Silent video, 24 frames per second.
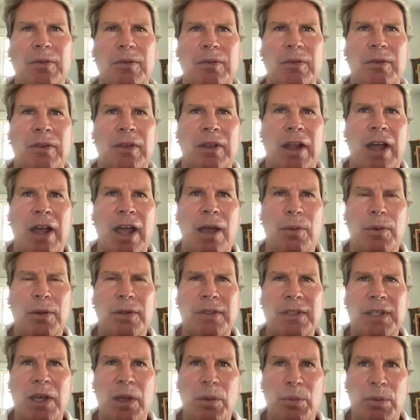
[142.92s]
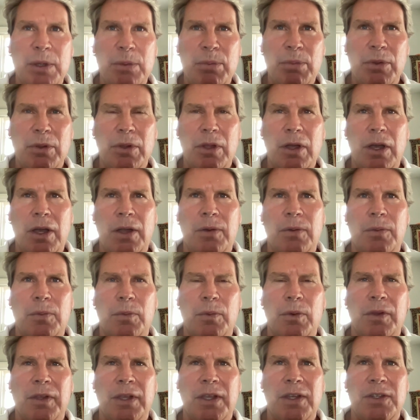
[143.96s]
that I would tell people on
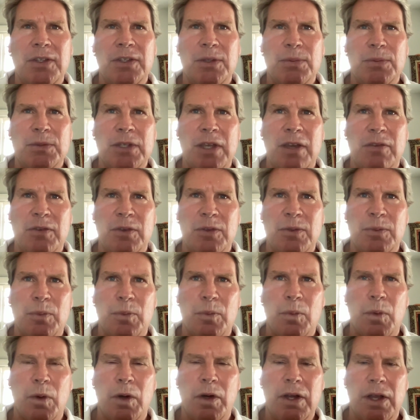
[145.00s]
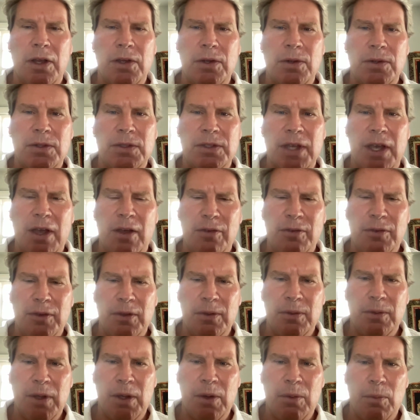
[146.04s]
relationship stuff is work on yourself,
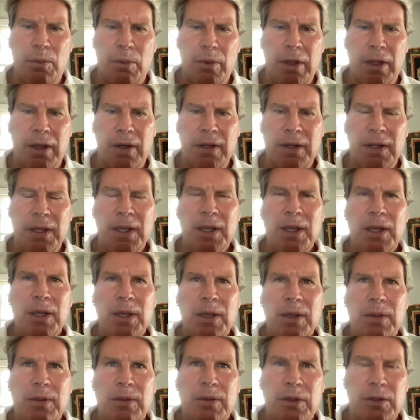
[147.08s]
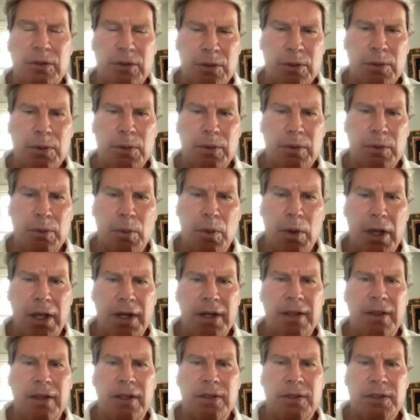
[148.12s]
and the
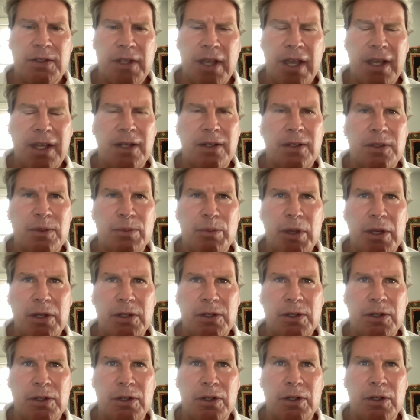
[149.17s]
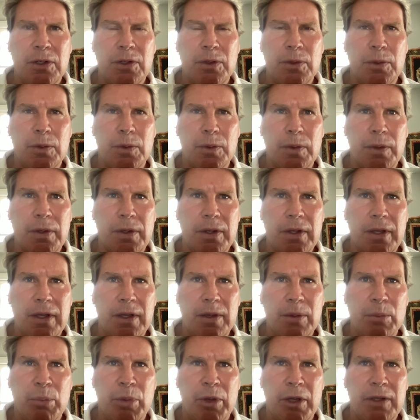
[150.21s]
one, and then second is make sure you
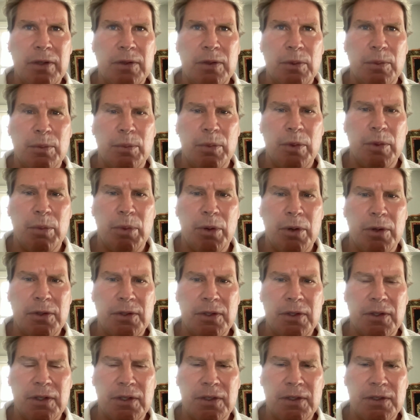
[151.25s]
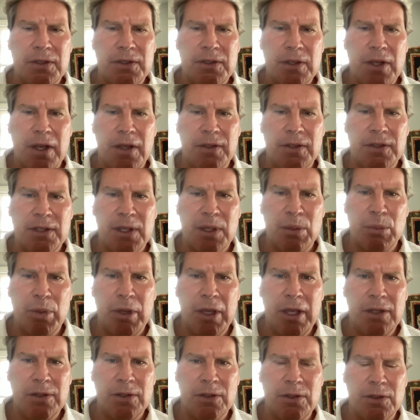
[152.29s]
pick the person that's on the same
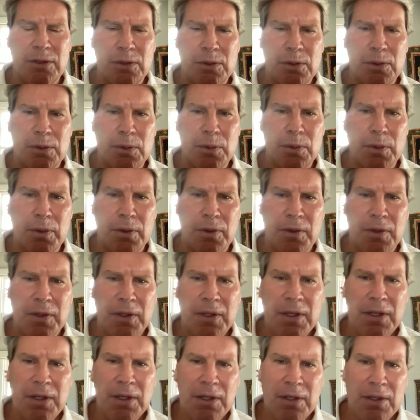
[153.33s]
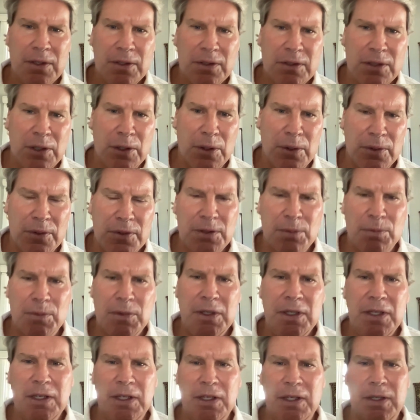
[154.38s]
page as you with some
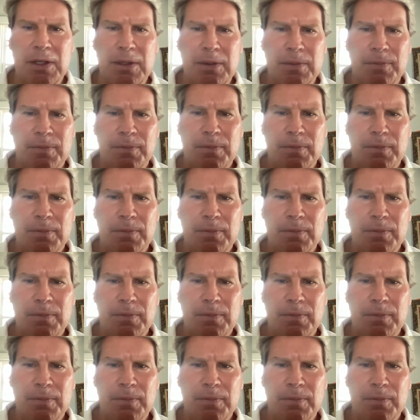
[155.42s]
key